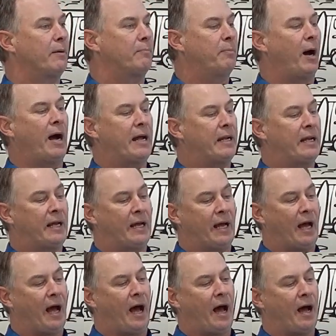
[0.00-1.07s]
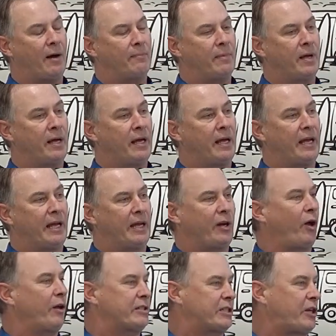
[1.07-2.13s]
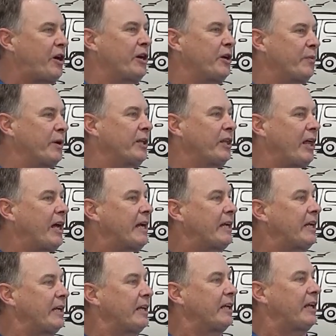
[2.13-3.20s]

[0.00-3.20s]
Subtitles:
But it all started with, like,